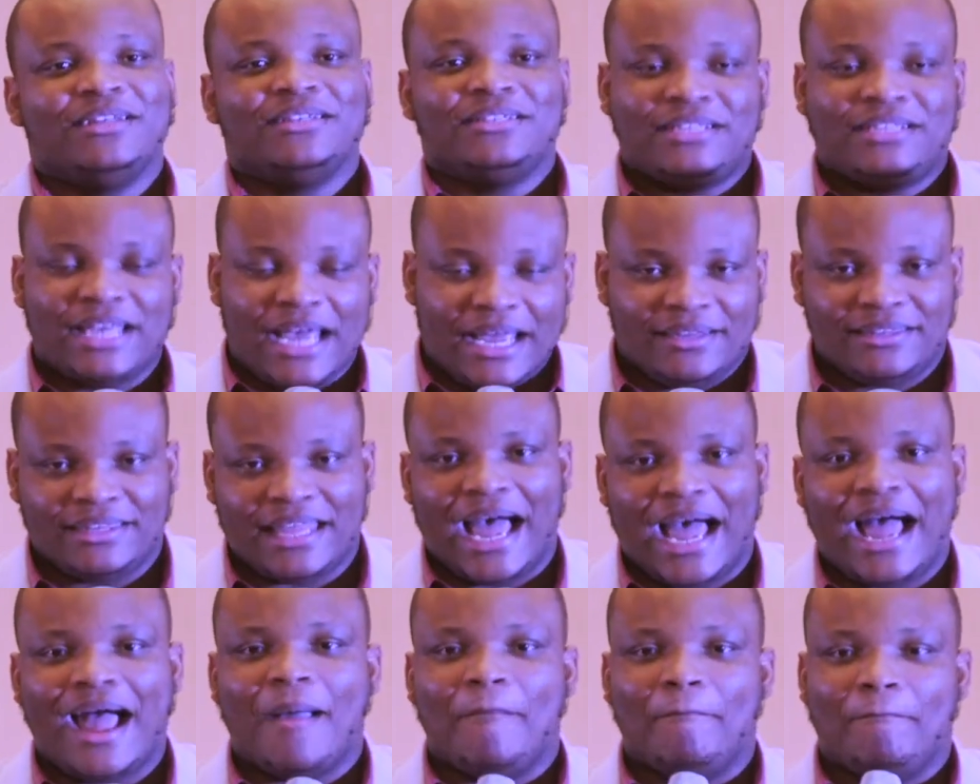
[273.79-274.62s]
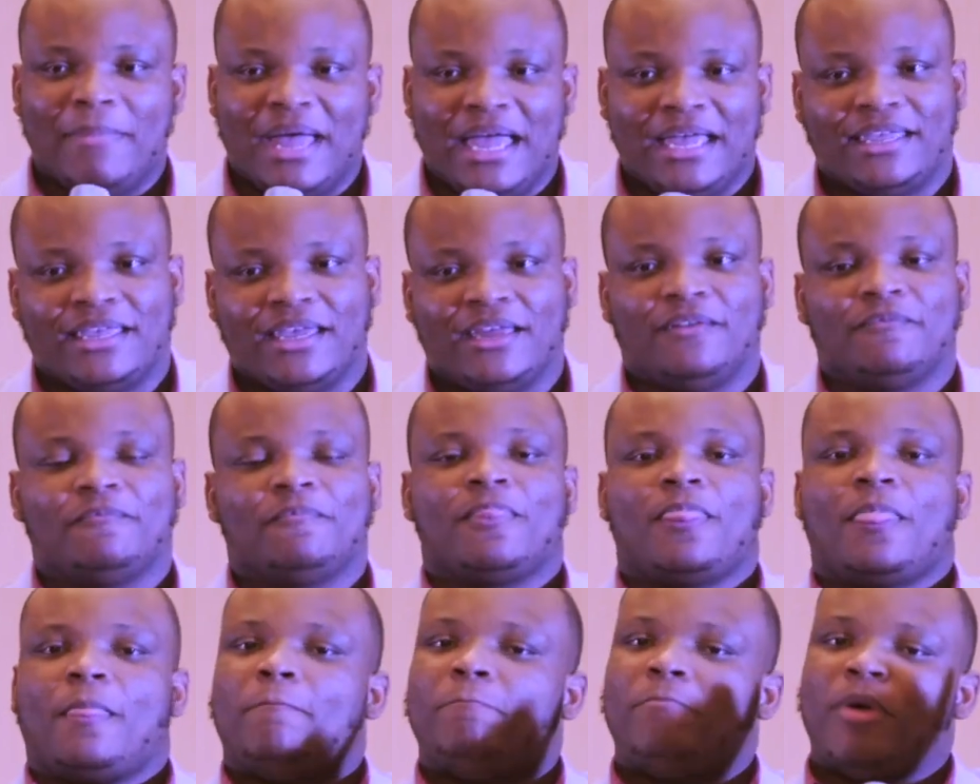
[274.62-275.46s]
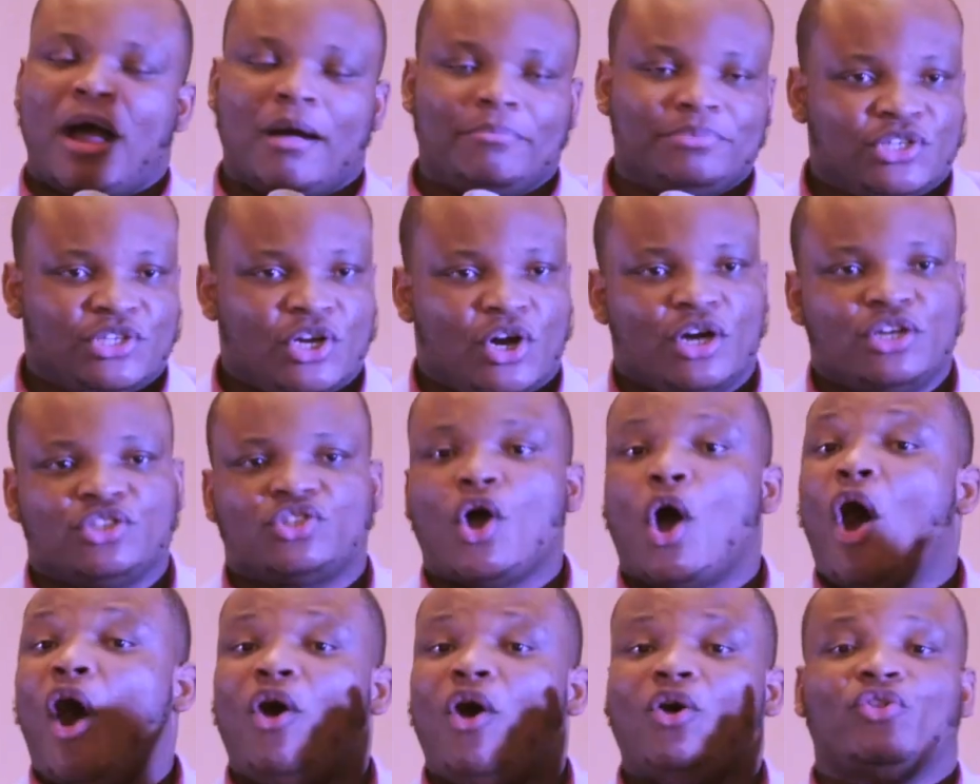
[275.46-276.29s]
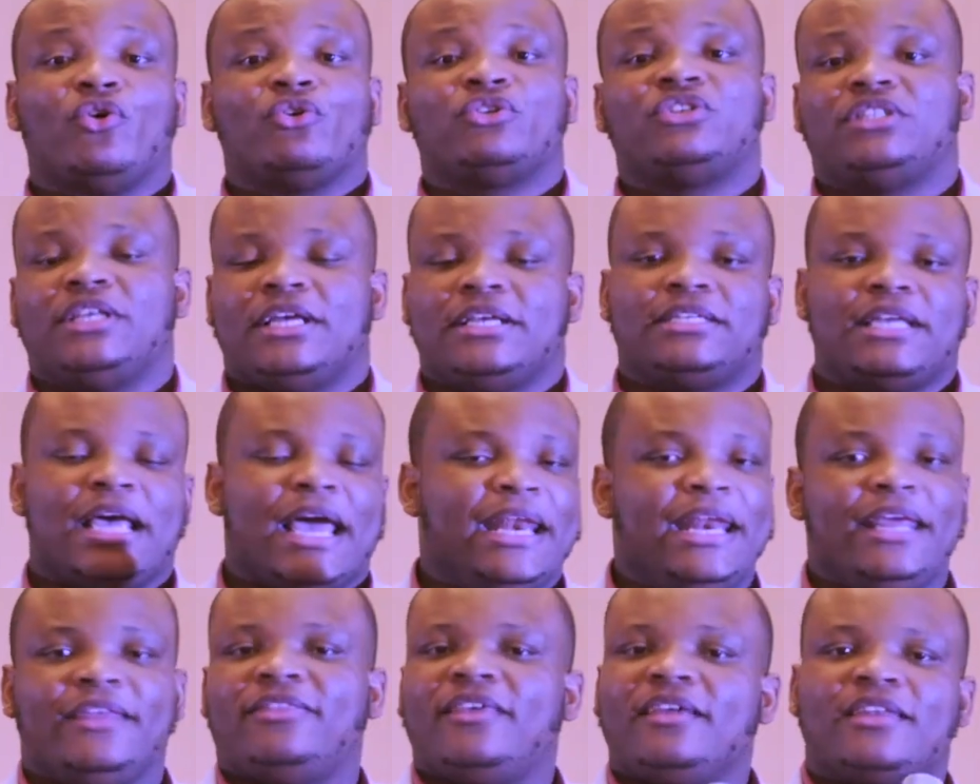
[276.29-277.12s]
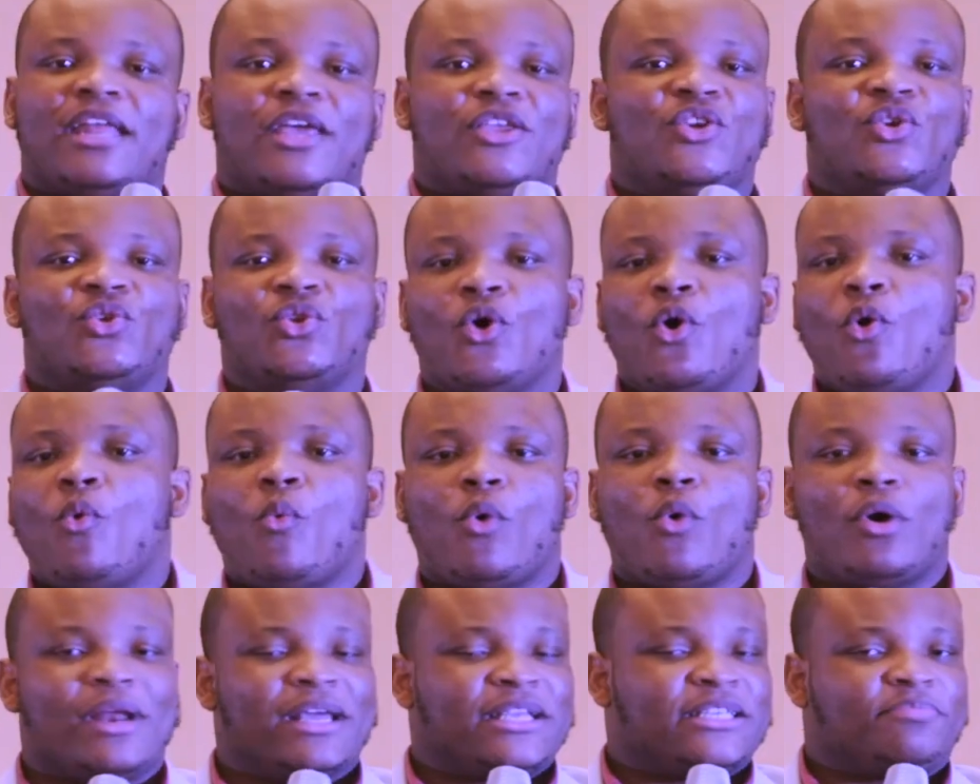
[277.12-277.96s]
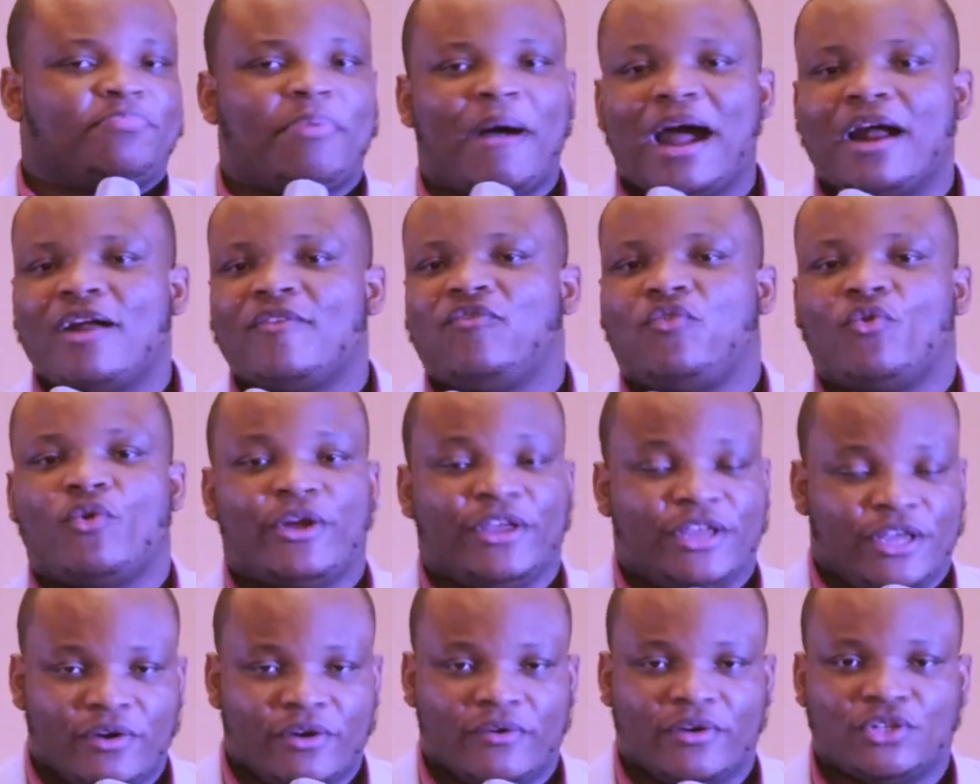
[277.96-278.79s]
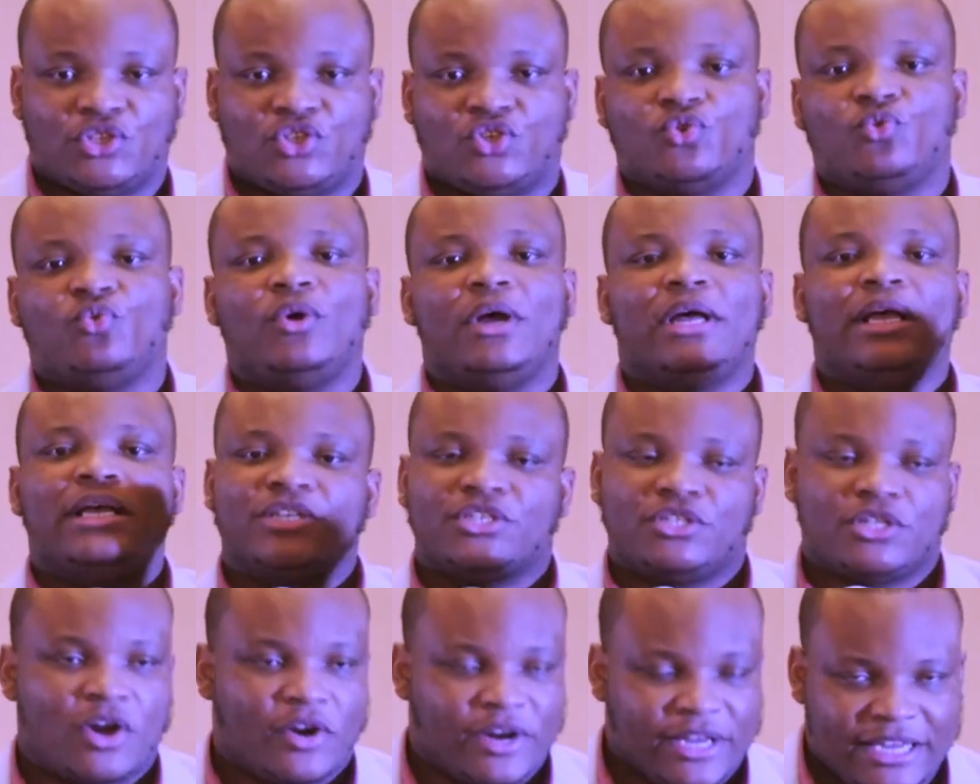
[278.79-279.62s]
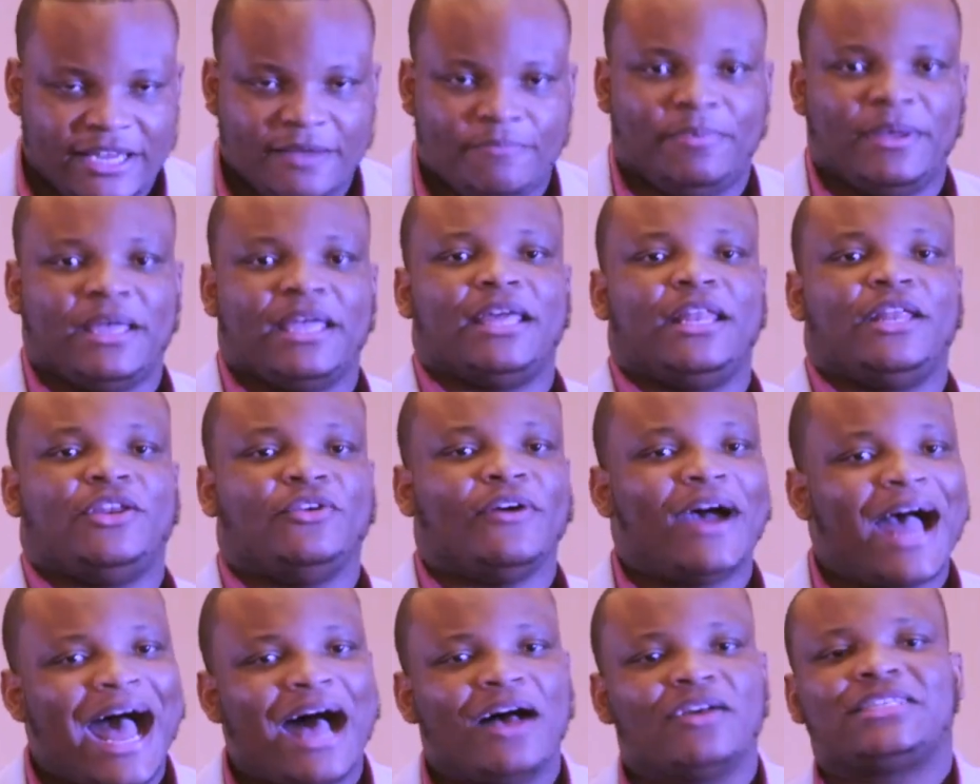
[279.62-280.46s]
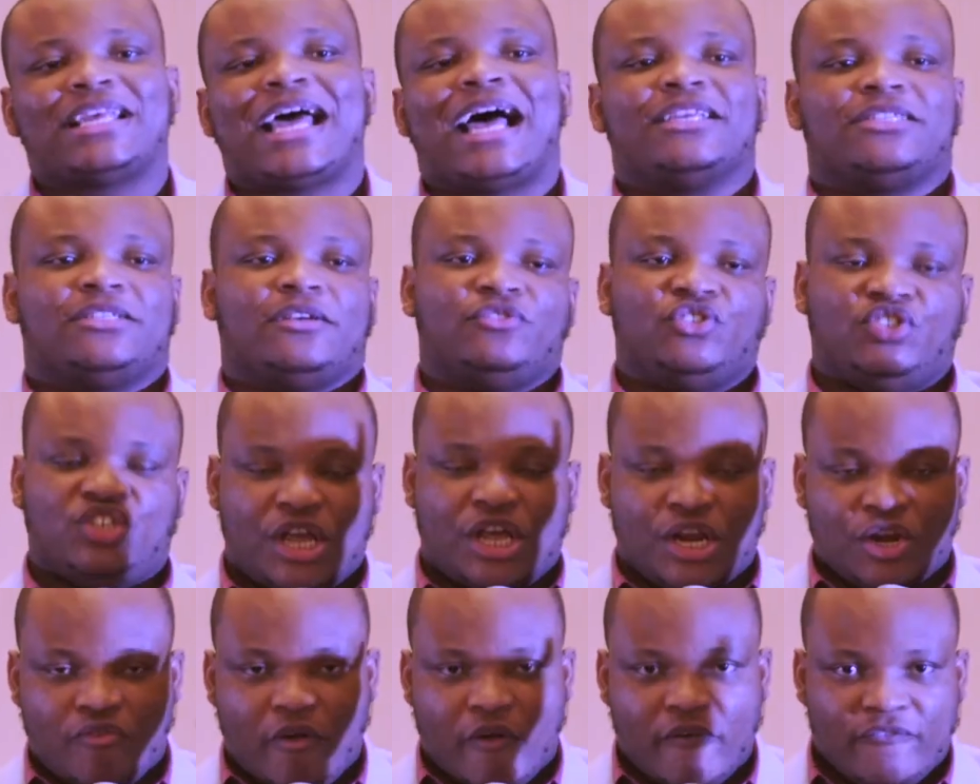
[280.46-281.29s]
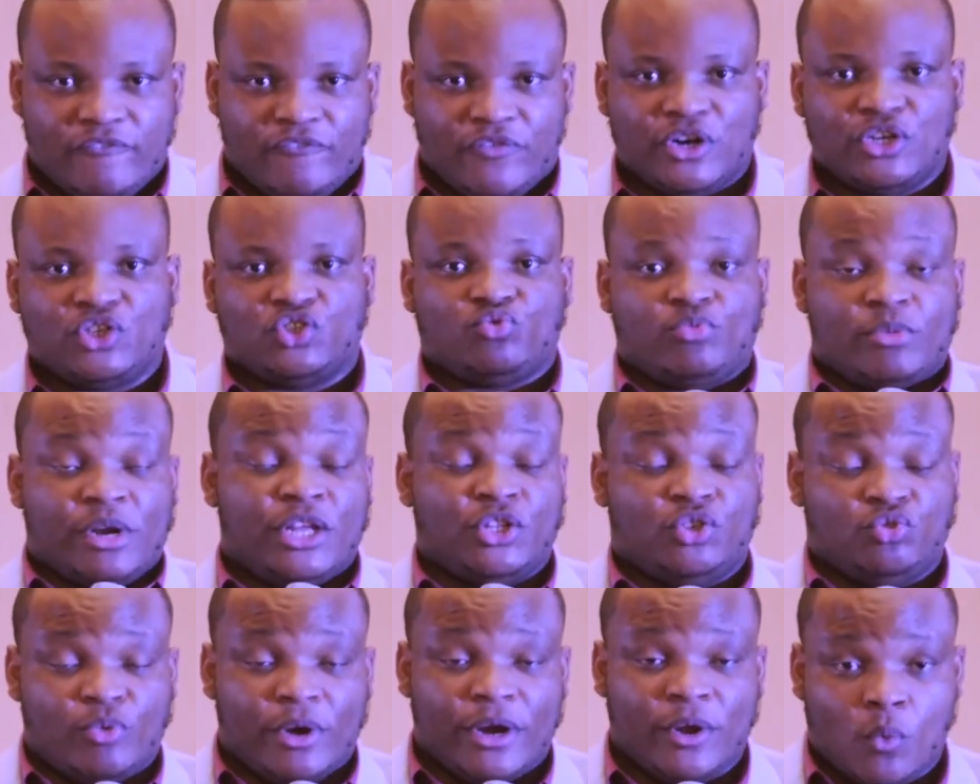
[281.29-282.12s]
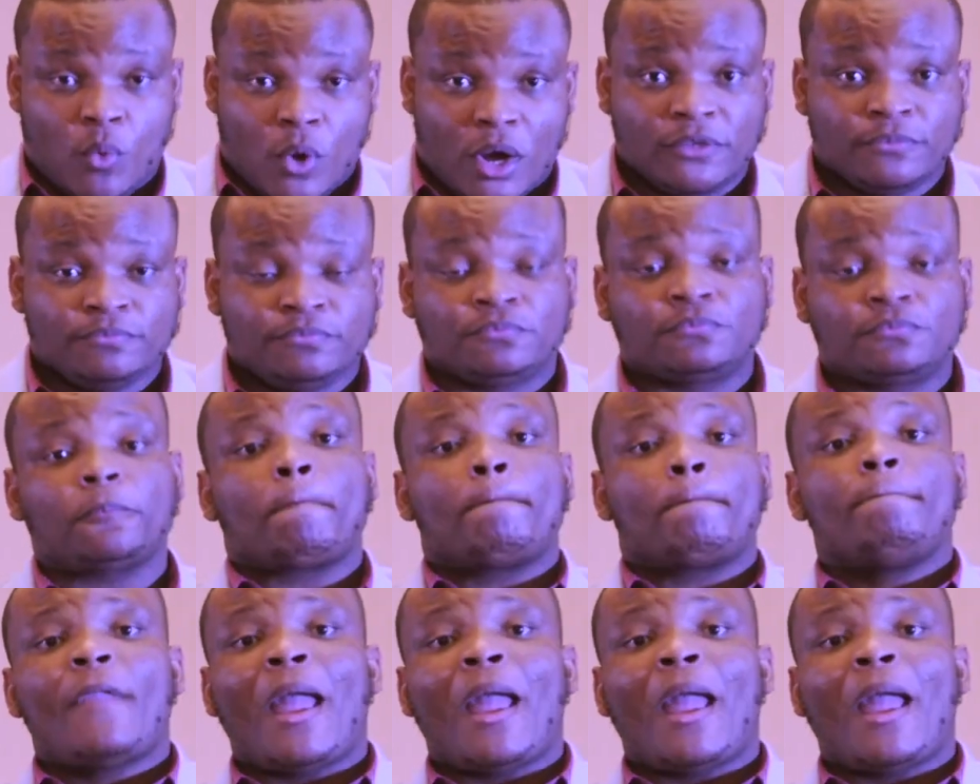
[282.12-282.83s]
Take that and make it. Pop-Tarts, all those things. Anything that you know won't expire for a year or two, start keeping it in your house as of January 1st, 2021.